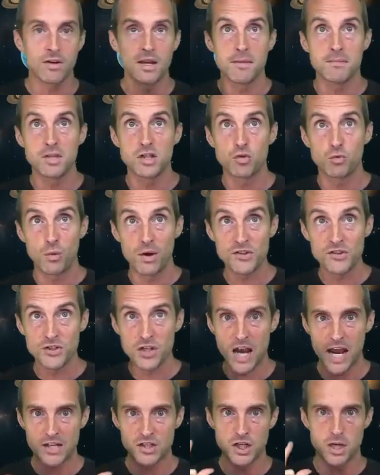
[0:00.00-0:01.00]
image with
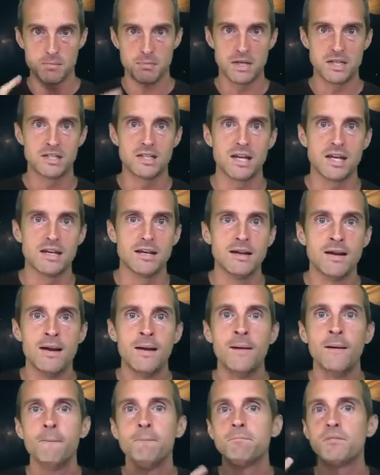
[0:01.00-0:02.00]
ChatGPT,
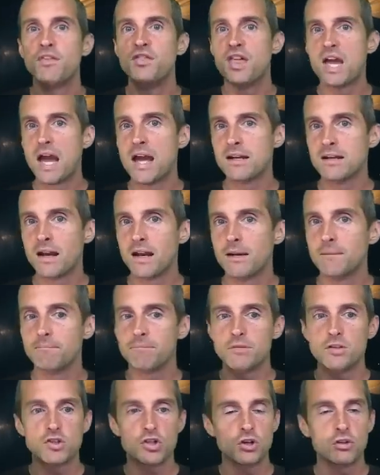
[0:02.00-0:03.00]
then
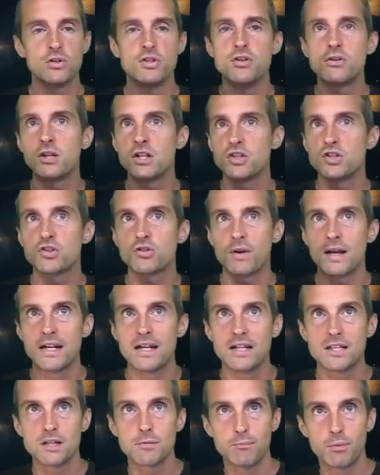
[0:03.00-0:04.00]
sure, you can train
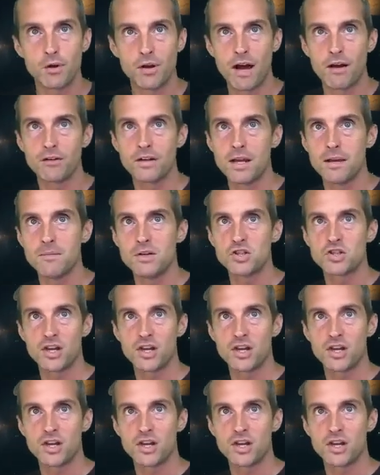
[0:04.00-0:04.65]
it to put out an image